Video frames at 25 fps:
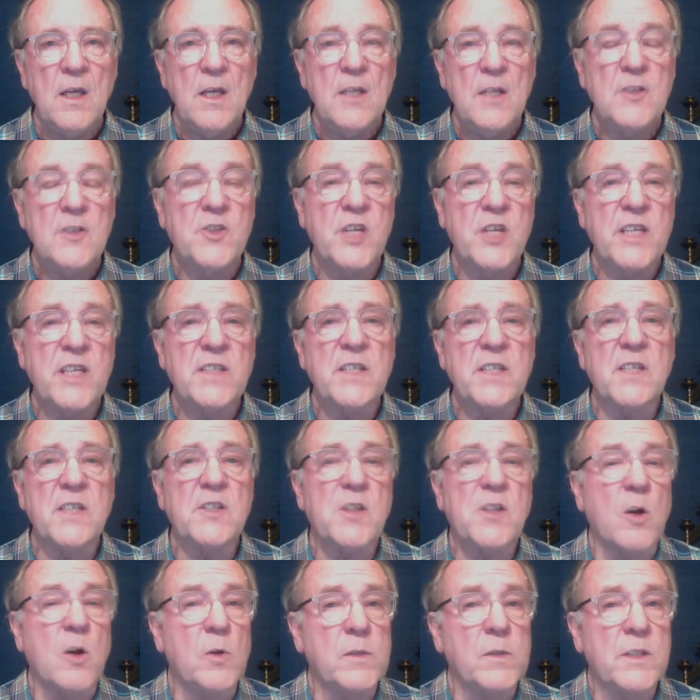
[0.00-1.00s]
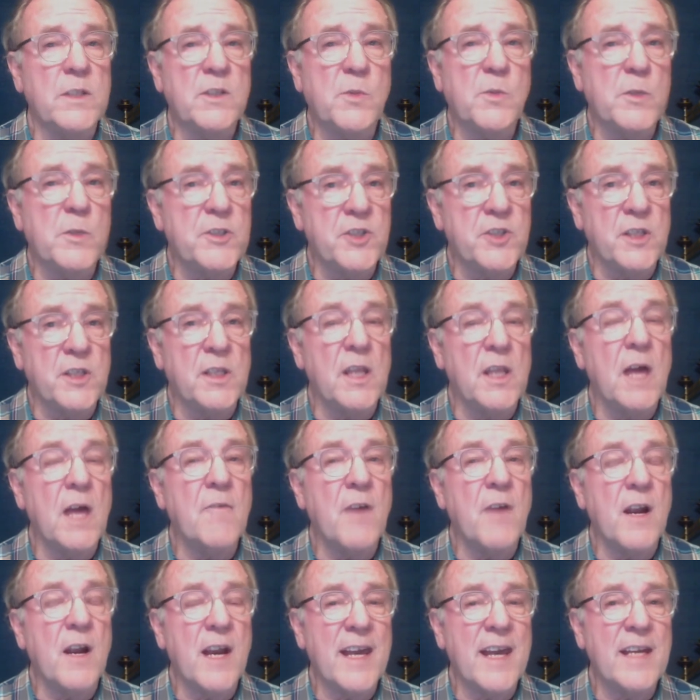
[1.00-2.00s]
Jesus told us we should love
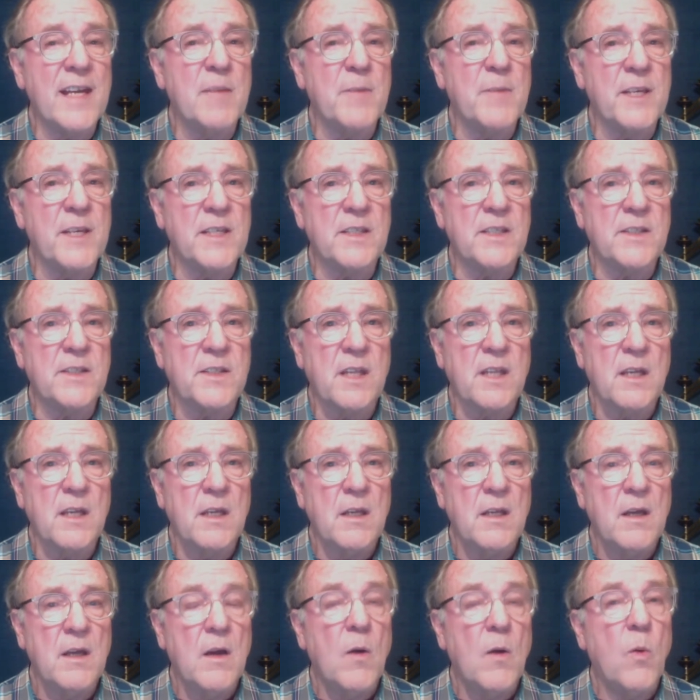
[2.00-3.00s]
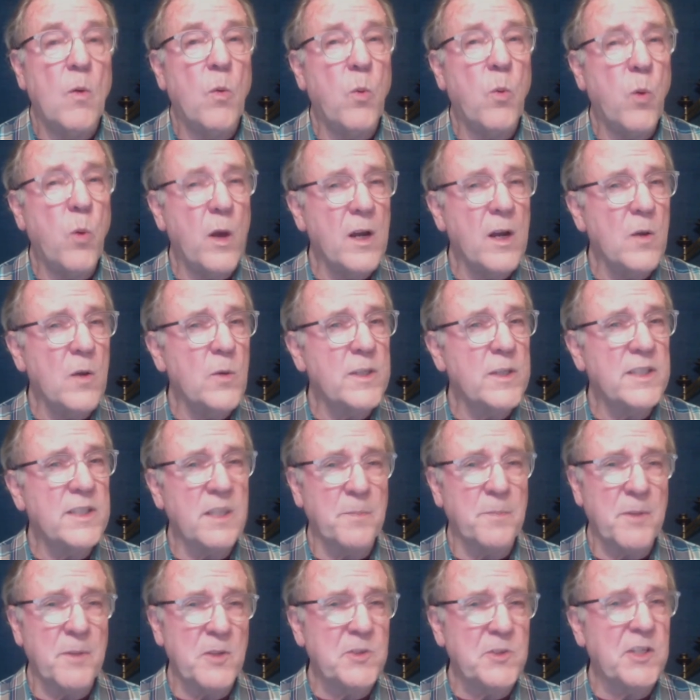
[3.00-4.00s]
our enemies. What are we
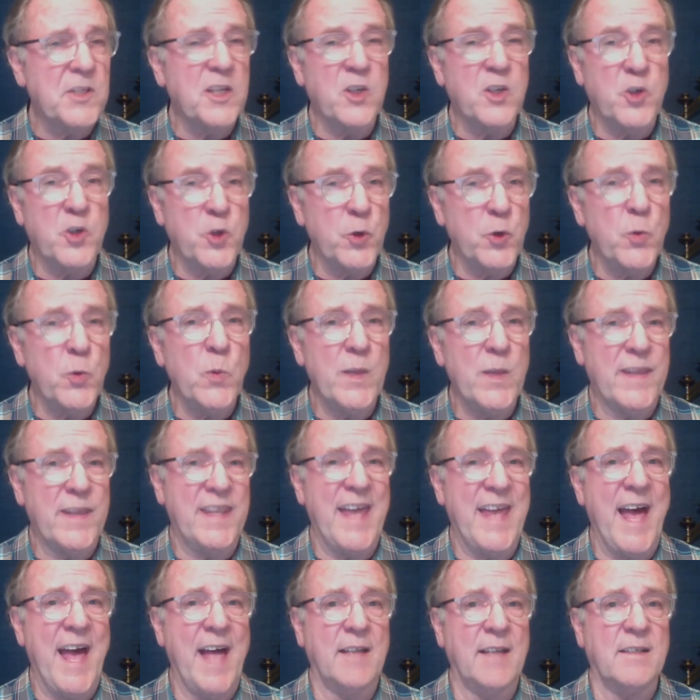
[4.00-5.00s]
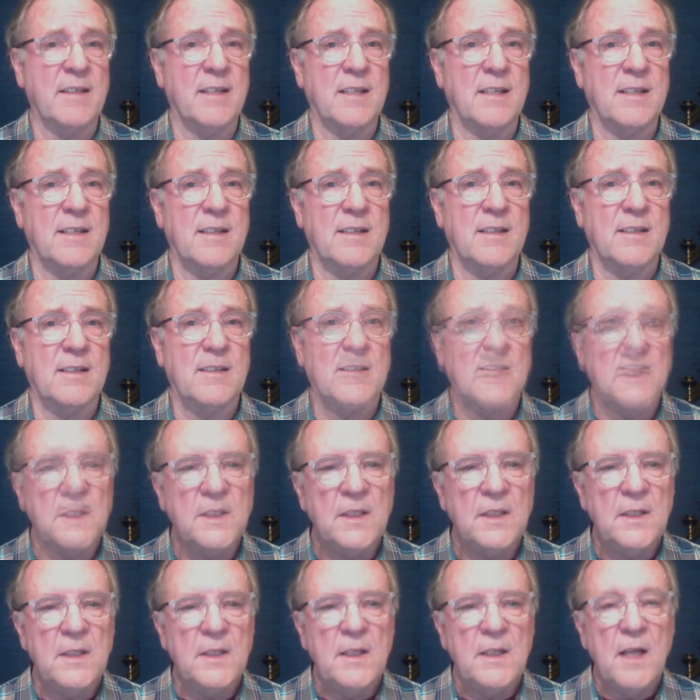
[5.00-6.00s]
supposed to do with that?
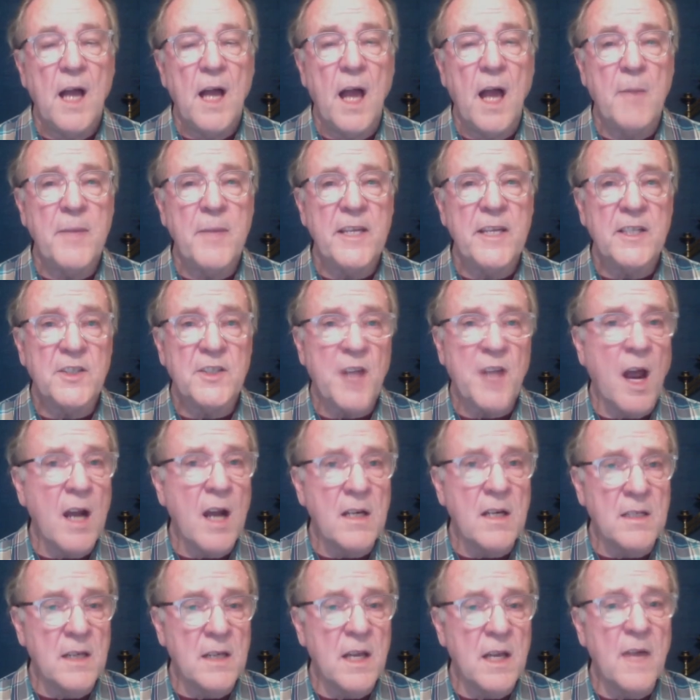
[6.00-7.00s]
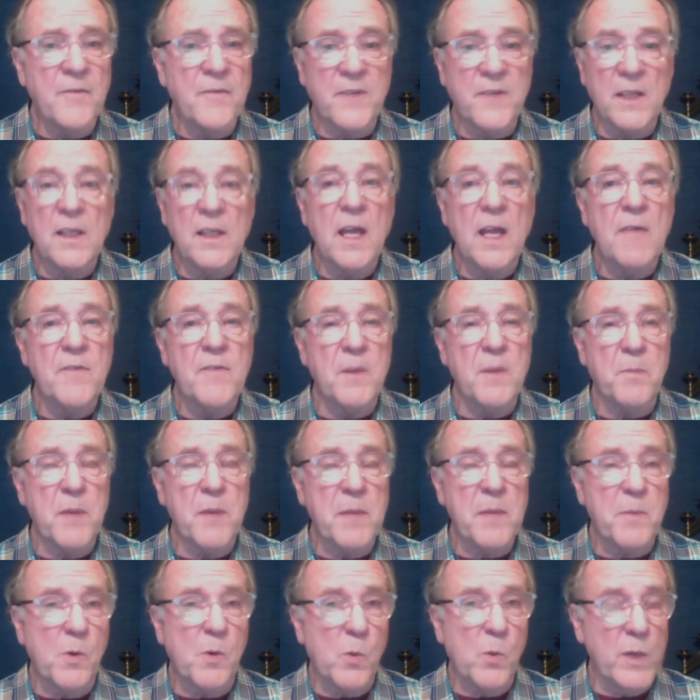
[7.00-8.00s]
I mean, it's hard enough to love the
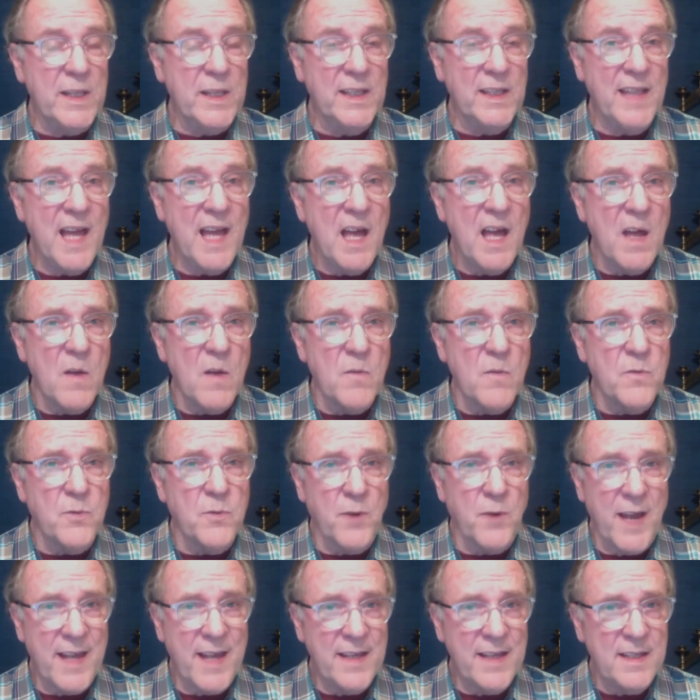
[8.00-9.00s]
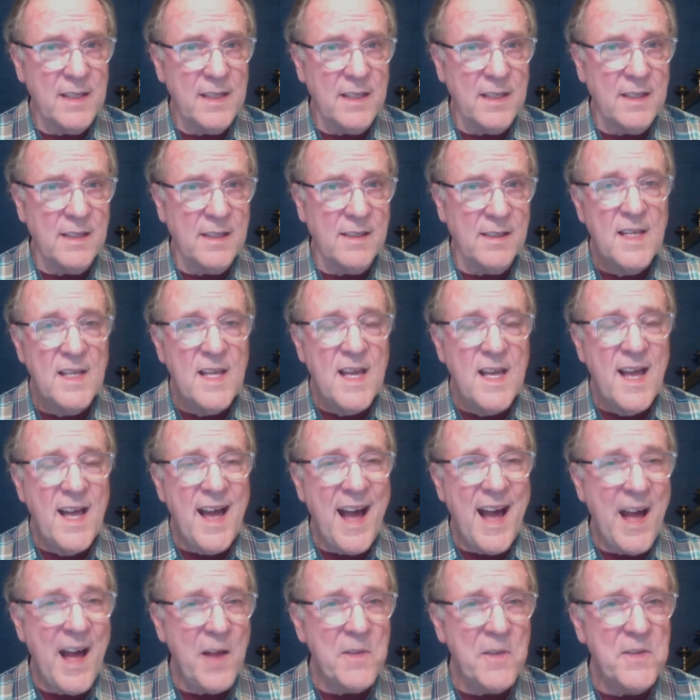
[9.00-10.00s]
people we love, right?
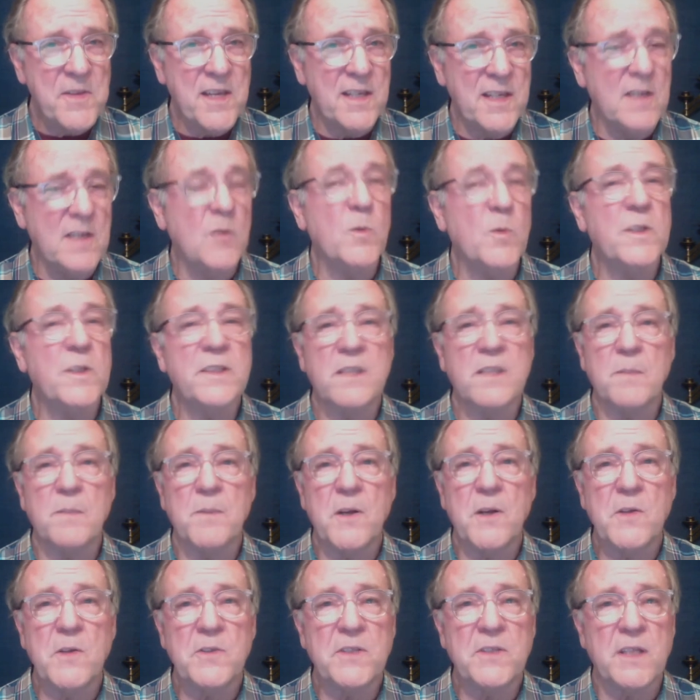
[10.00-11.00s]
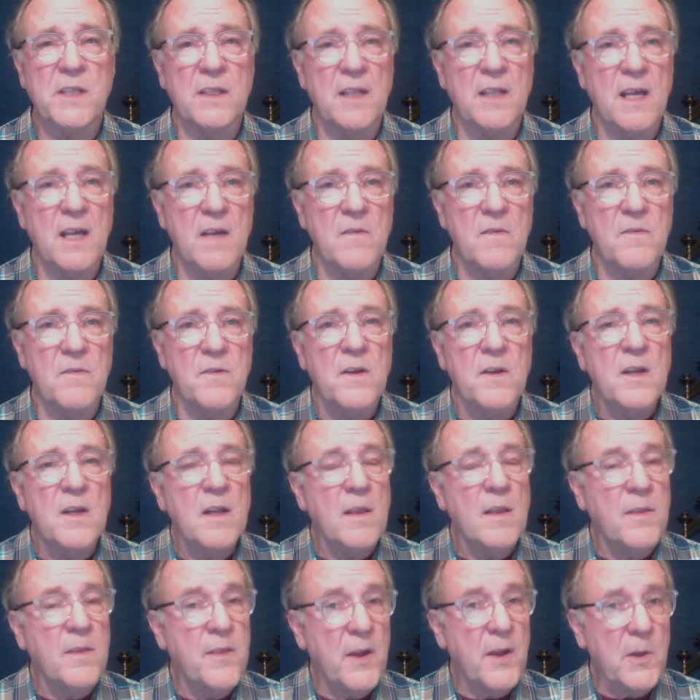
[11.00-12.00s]
How then are we supposed to love
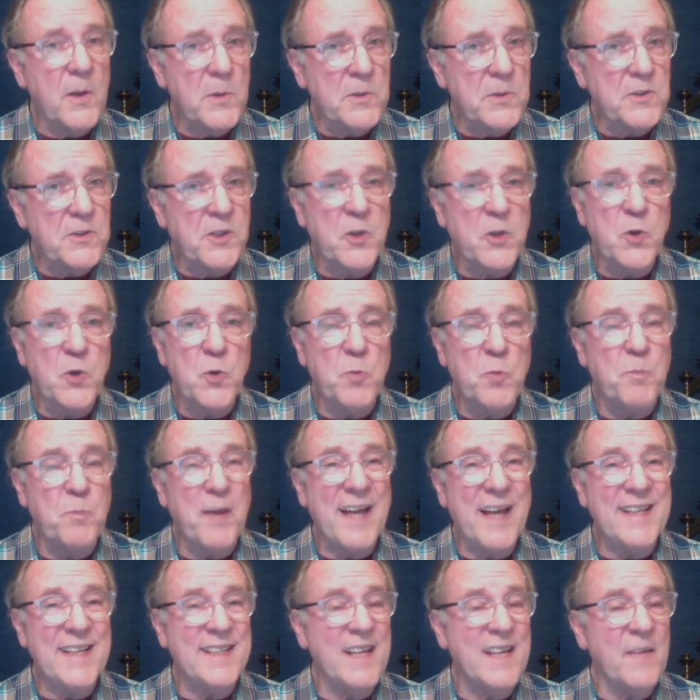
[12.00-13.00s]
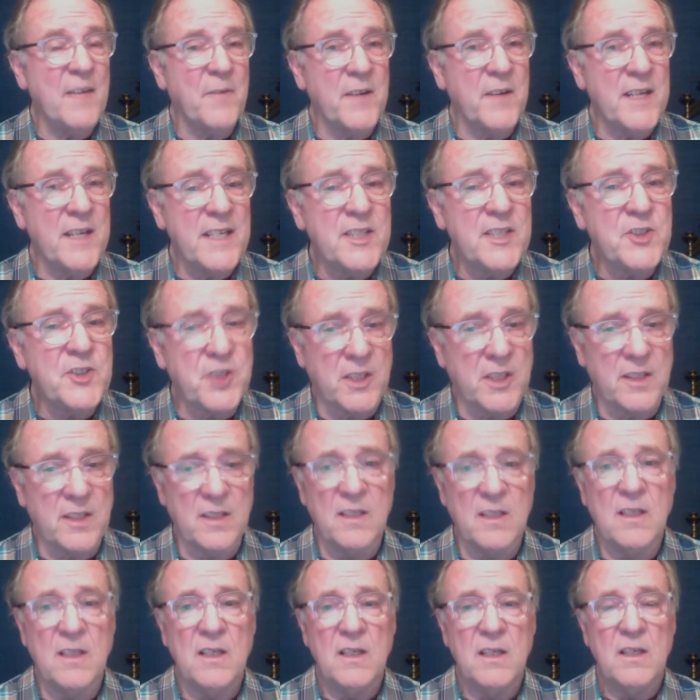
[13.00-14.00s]
those who, by
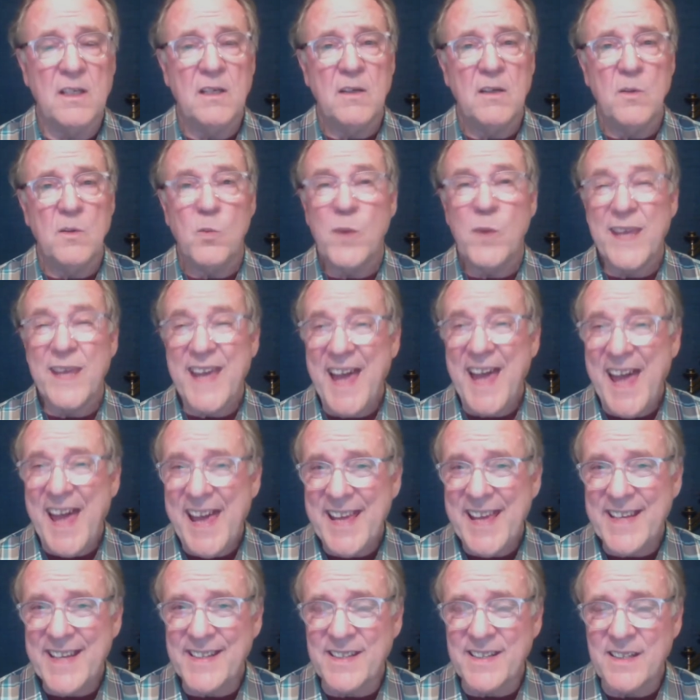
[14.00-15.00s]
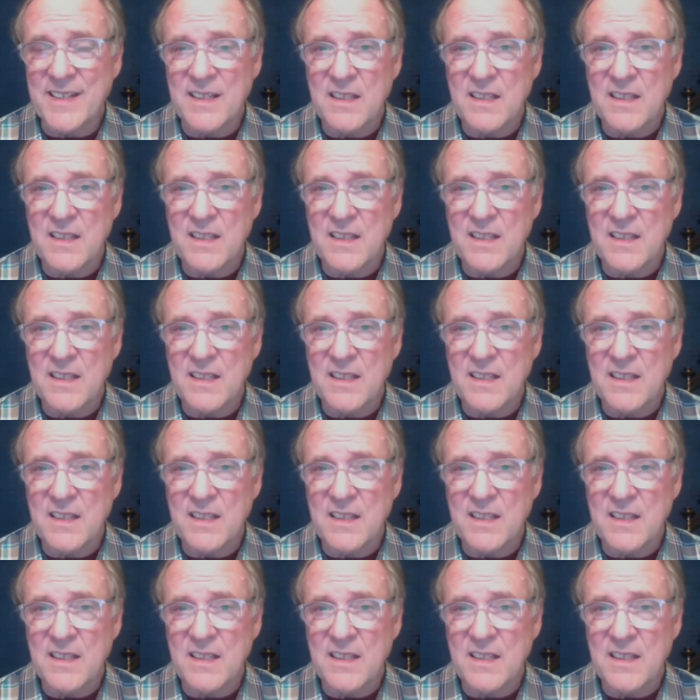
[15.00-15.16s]
definition, we hate?